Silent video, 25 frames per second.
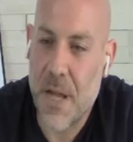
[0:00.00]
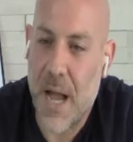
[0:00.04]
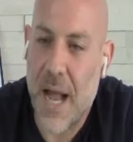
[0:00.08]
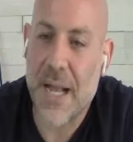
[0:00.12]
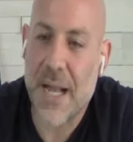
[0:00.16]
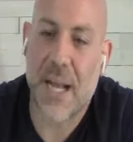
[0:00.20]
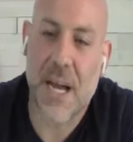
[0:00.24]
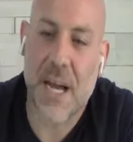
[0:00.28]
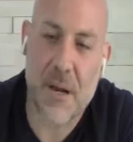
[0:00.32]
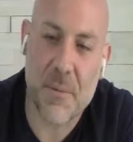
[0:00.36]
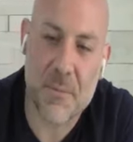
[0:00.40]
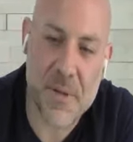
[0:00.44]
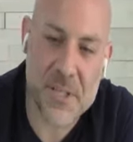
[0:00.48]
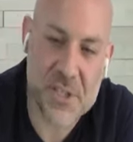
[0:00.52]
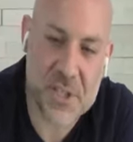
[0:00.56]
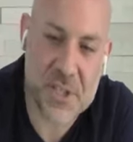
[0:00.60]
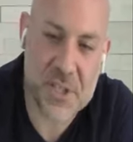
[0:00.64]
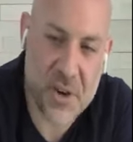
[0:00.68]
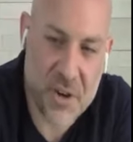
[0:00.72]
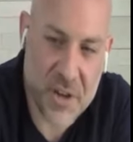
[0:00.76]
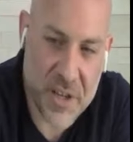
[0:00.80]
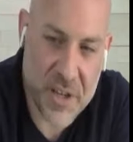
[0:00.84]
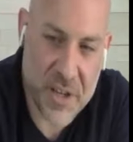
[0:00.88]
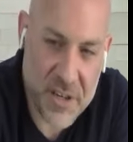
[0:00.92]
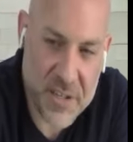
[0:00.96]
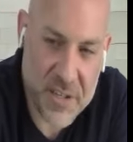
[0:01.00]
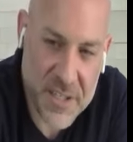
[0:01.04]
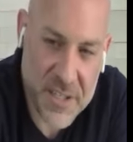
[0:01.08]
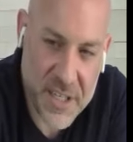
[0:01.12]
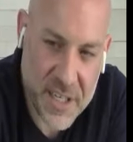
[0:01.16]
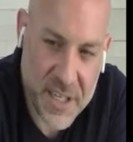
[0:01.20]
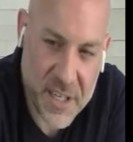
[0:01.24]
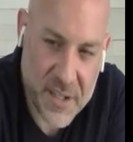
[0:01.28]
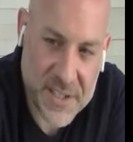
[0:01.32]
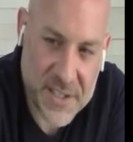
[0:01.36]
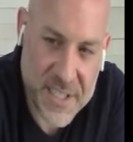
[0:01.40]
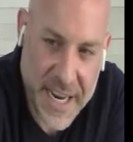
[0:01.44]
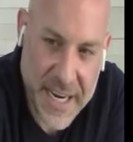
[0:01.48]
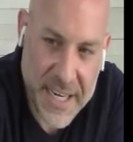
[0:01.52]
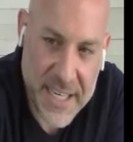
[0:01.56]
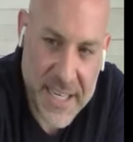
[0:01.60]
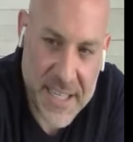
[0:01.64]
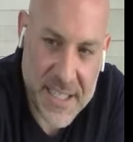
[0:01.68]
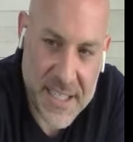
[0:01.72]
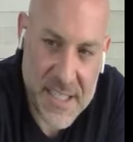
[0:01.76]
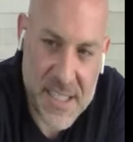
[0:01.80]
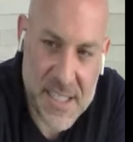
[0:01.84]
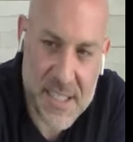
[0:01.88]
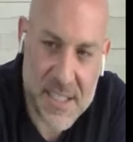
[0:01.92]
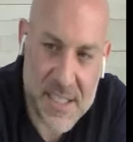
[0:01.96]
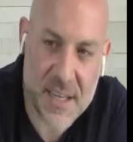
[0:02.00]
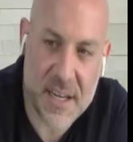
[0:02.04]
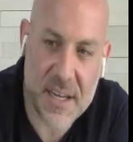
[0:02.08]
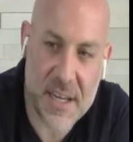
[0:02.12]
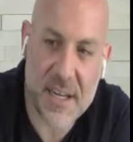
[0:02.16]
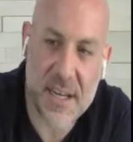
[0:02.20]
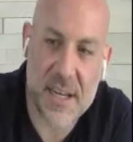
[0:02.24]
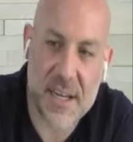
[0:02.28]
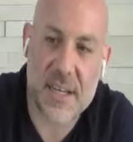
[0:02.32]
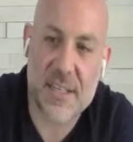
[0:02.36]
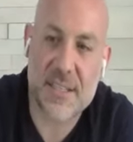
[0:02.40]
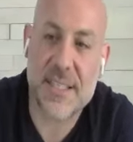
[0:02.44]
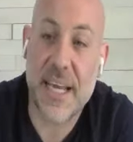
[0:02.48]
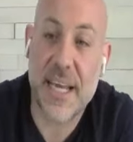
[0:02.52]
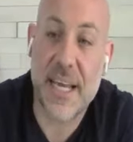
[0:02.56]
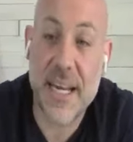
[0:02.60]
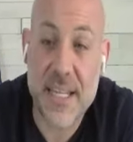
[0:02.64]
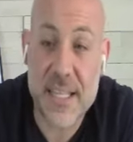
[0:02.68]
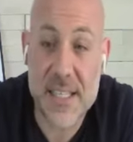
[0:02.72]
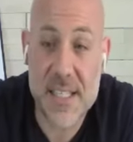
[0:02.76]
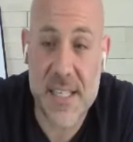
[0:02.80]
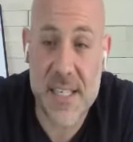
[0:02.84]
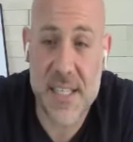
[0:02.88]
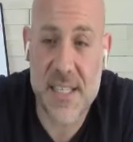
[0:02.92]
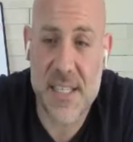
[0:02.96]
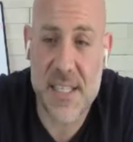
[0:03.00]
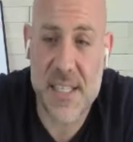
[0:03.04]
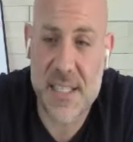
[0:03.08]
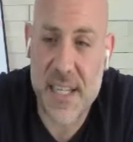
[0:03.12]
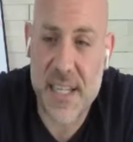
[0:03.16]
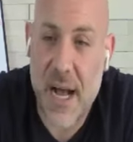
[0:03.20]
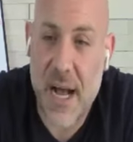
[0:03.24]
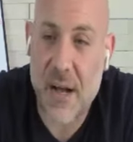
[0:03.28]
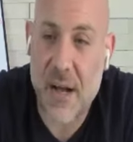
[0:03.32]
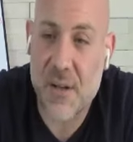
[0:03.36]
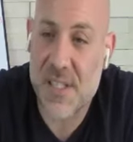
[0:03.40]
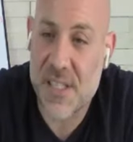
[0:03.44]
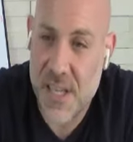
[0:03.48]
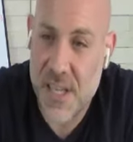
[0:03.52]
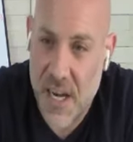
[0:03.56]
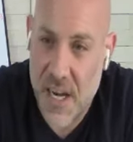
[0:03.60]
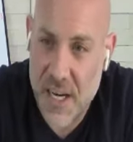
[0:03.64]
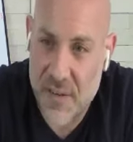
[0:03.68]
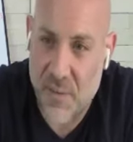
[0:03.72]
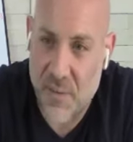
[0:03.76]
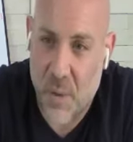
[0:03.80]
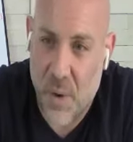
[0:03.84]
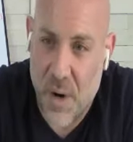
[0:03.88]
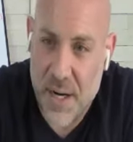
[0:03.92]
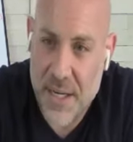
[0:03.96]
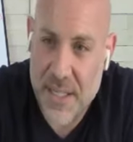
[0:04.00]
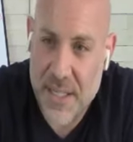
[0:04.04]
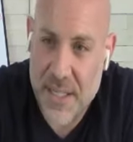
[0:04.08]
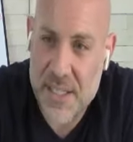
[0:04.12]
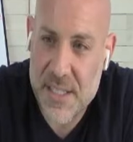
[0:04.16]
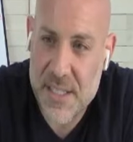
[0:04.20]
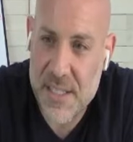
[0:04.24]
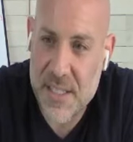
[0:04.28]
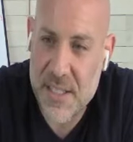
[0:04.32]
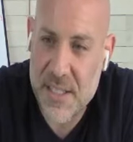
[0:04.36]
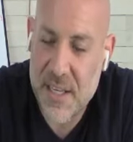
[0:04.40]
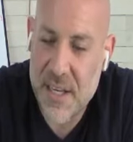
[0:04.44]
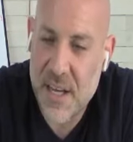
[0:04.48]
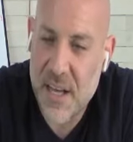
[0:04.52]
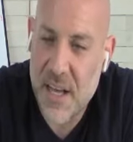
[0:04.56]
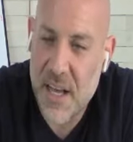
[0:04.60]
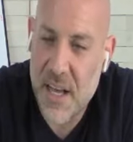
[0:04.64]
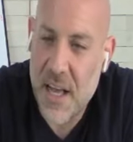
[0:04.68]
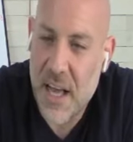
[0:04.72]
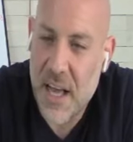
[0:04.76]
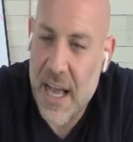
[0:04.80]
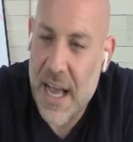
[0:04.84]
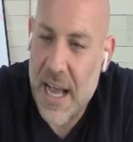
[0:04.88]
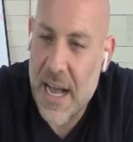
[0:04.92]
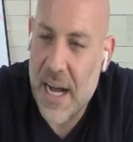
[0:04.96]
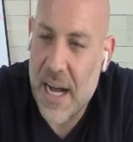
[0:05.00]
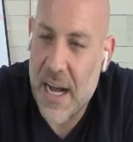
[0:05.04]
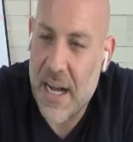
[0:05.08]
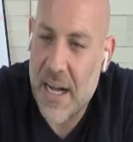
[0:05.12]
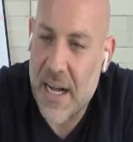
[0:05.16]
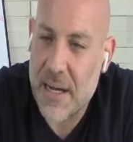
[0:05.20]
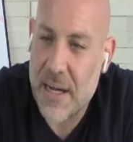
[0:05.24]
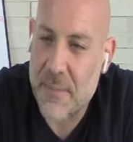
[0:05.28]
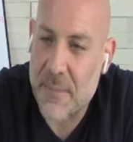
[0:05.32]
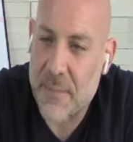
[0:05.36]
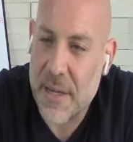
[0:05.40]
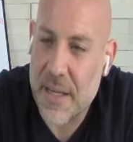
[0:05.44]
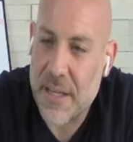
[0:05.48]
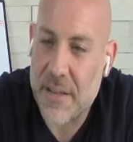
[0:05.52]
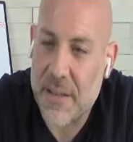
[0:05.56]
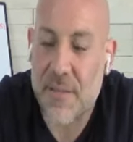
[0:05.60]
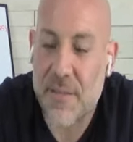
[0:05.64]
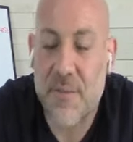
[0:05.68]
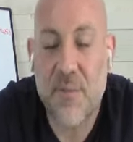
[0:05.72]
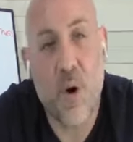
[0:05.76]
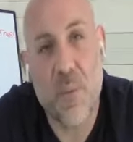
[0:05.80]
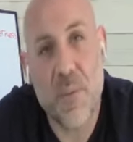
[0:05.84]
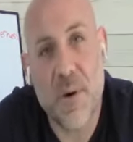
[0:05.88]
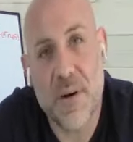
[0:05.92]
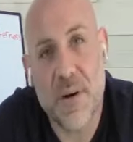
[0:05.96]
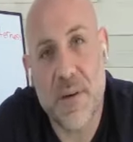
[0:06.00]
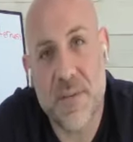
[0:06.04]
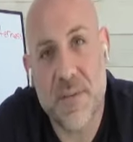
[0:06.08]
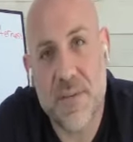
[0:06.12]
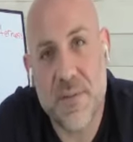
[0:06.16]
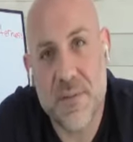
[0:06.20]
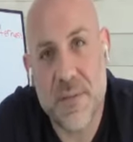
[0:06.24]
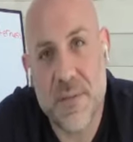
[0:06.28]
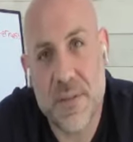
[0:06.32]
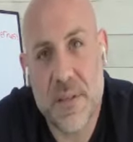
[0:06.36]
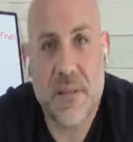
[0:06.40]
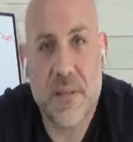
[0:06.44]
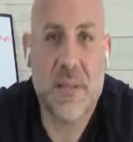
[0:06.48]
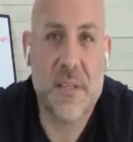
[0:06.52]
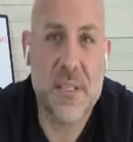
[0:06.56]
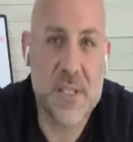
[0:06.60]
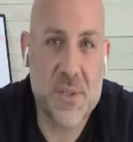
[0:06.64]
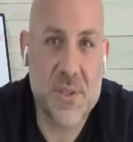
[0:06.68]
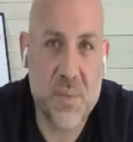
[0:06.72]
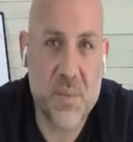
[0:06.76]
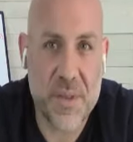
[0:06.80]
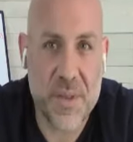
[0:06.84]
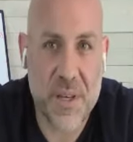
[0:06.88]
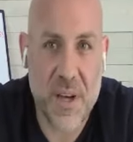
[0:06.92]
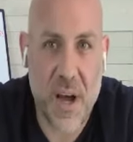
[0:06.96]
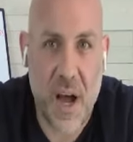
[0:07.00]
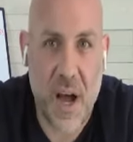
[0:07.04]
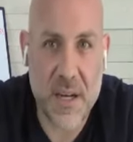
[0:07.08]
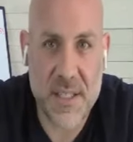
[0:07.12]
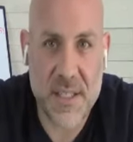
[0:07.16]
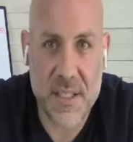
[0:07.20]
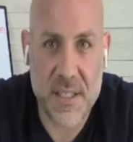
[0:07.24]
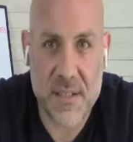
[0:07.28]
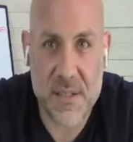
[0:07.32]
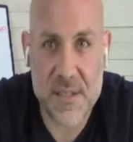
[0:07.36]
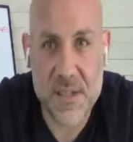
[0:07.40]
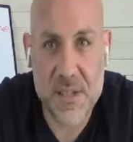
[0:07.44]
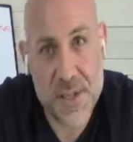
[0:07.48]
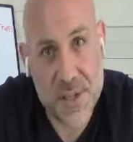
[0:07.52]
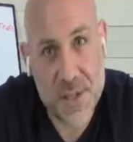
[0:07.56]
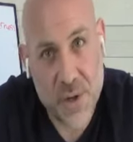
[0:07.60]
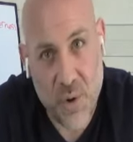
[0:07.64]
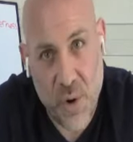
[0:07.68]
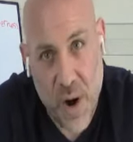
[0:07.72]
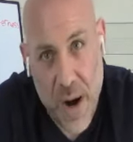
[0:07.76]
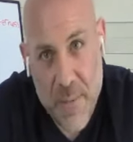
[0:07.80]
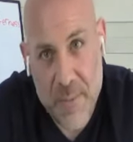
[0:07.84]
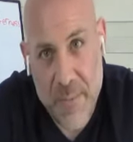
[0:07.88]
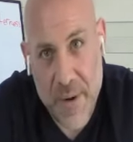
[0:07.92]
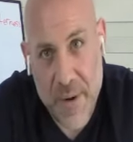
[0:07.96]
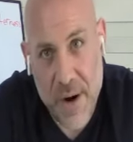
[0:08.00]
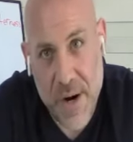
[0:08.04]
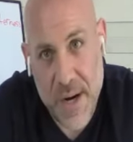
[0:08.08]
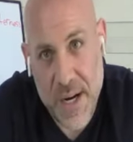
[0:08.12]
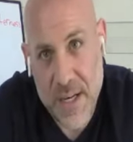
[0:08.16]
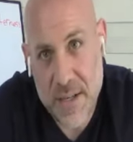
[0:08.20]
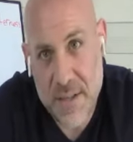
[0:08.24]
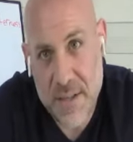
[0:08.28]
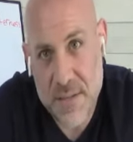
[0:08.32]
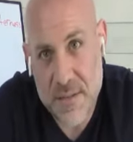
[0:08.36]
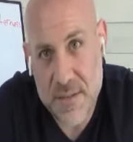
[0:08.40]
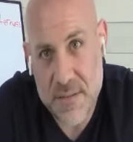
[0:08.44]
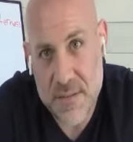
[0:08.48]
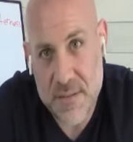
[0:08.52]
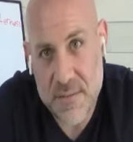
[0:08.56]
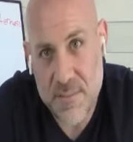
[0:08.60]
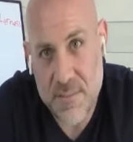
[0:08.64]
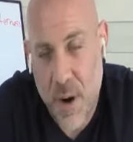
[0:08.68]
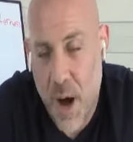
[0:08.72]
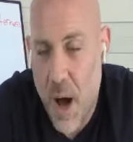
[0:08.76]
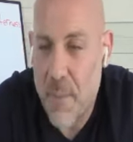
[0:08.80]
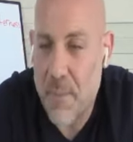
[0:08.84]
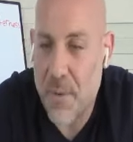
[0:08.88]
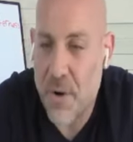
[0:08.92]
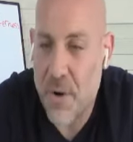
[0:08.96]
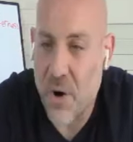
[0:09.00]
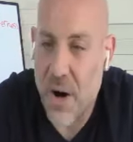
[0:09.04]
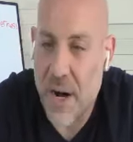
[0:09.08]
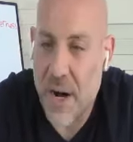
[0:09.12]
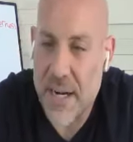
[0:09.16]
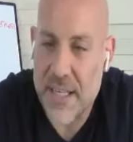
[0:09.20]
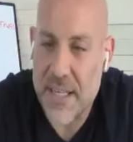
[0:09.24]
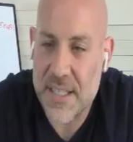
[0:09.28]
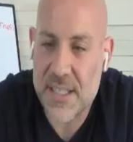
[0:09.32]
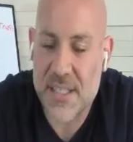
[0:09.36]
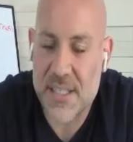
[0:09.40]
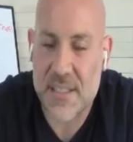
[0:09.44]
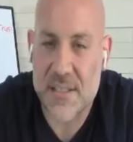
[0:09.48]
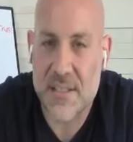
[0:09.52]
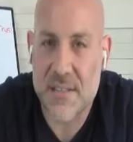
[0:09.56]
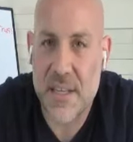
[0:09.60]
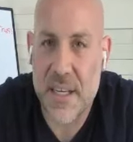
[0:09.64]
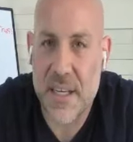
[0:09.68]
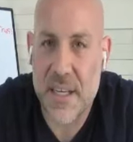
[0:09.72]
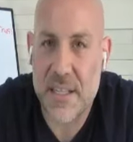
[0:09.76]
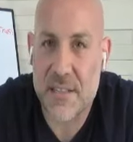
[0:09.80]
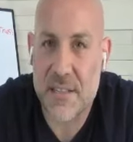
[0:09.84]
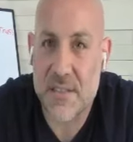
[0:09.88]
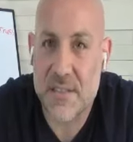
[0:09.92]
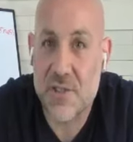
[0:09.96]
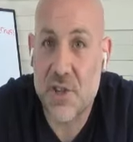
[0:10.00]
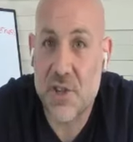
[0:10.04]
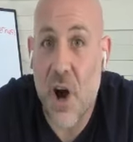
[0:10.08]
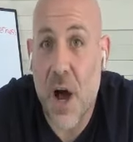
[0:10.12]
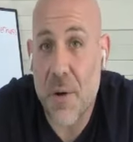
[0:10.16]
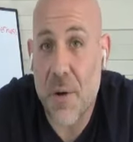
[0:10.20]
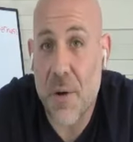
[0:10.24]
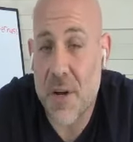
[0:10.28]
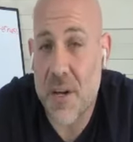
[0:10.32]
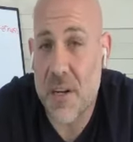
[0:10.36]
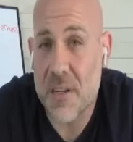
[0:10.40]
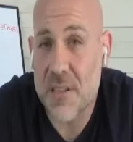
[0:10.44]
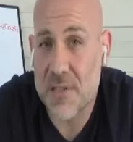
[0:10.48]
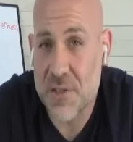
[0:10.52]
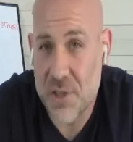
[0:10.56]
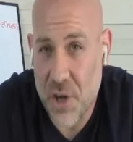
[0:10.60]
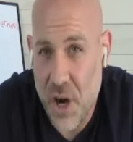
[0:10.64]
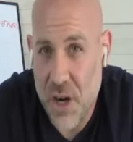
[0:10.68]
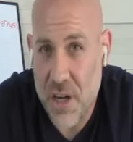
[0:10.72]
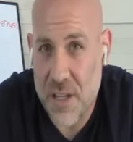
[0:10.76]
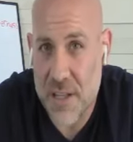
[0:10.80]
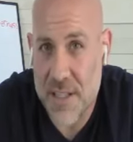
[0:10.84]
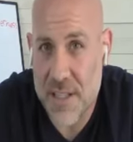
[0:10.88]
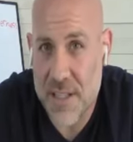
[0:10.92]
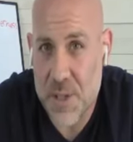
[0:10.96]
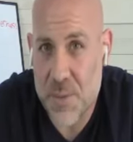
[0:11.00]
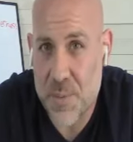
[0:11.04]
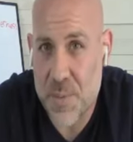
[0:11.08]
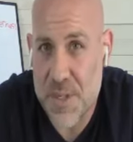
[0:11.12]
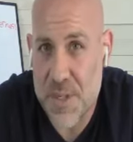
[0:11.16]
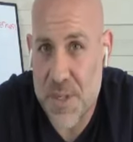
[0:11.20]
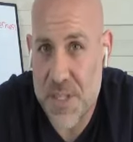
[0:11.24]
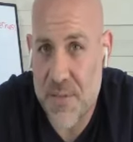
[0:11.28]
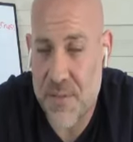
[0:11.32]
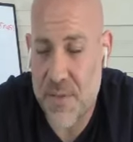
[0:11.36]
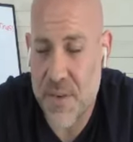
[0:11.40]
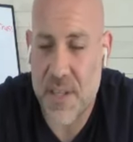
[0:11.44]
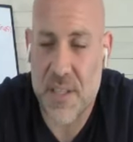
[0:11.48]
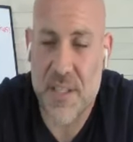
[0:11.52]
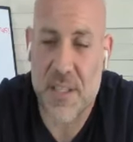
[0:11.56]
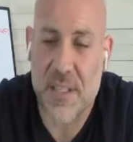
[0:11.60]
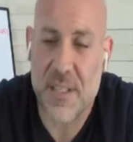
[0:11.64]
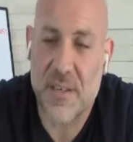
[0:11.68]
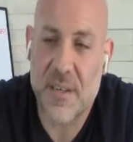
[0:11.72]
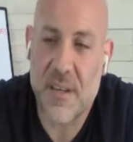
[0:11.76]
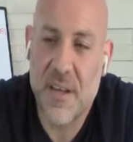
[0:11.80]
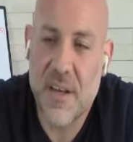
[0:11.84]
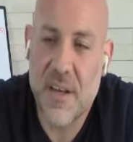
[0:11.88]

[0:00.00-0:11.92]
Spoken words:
I kind of mentioned earlier, tannins. Tannins exist outside of wines in the form of, at least with cocktails, cranberry, pomegranates, and chocolate specifically.